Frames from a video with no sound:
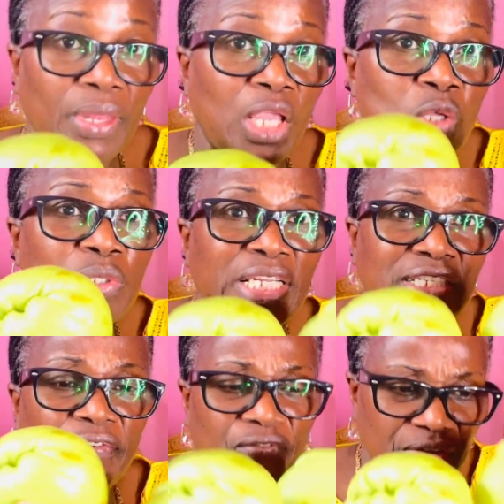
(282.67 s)
use as a
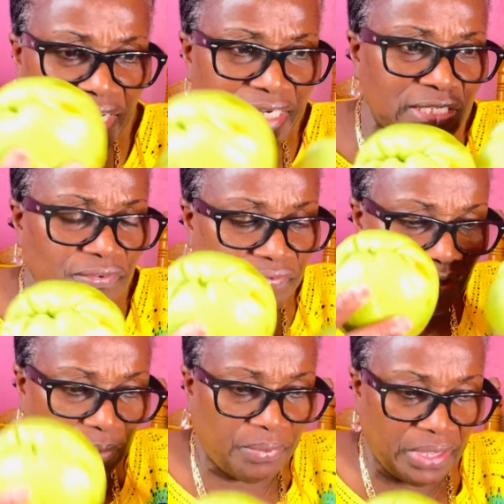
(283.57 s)
filling to fill
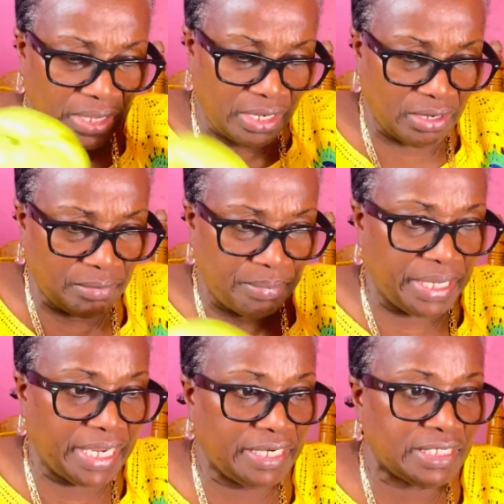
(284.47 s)
up the,
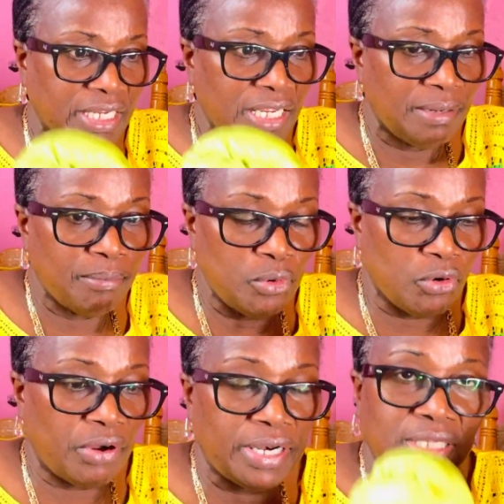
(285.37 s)
make it
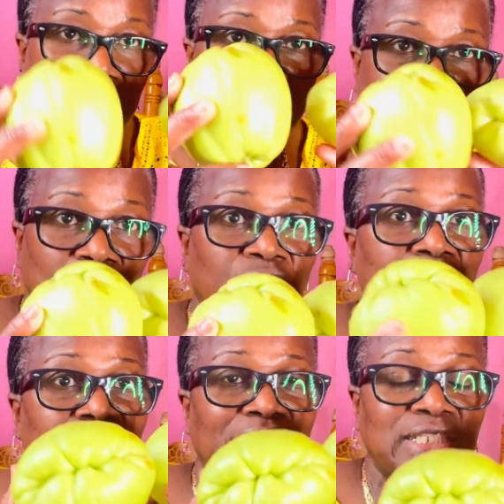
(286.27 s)
more, and because it's soft and
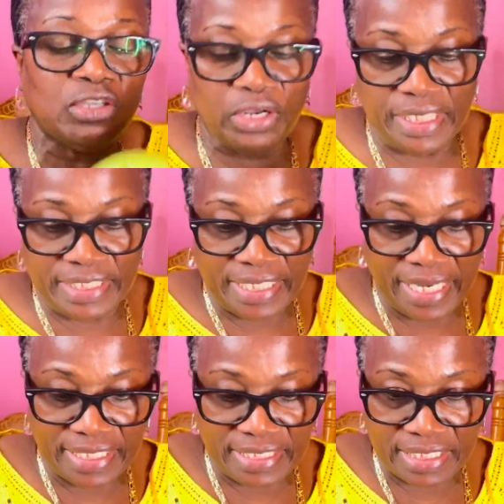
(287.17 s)
it hasn't got any
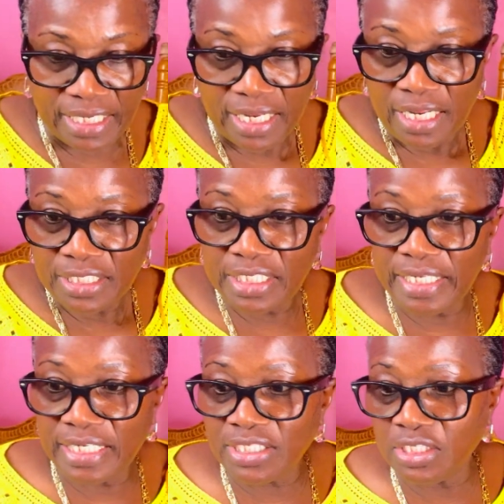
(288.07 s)
taste. So
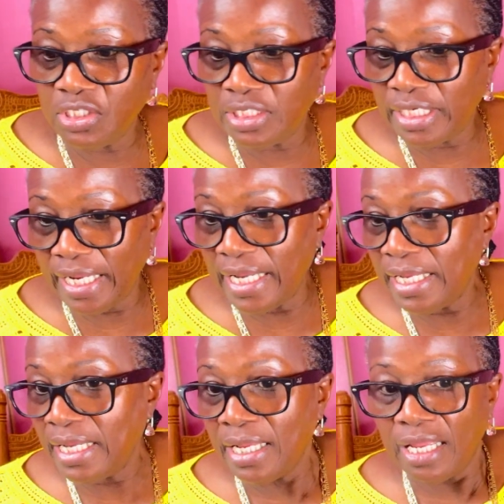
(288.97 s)
yes, so
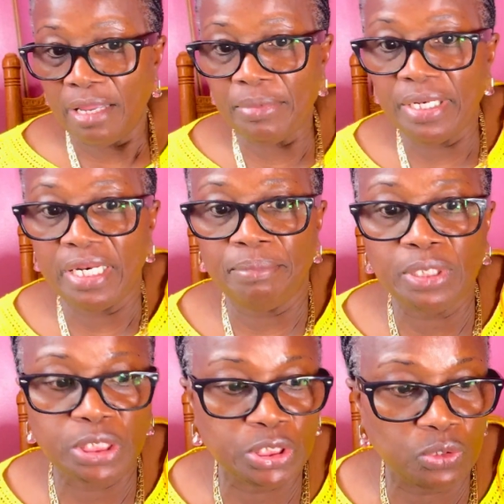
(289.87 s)
today, let me
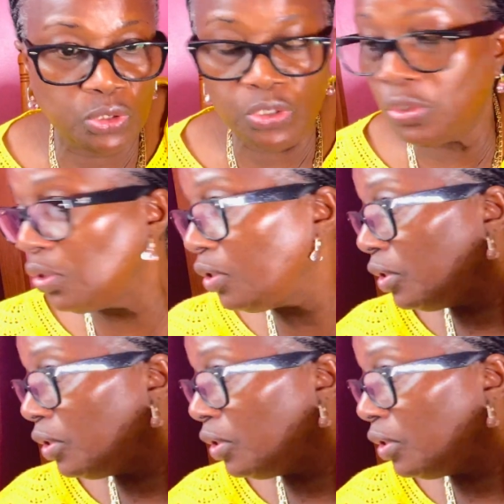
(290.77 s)
show you.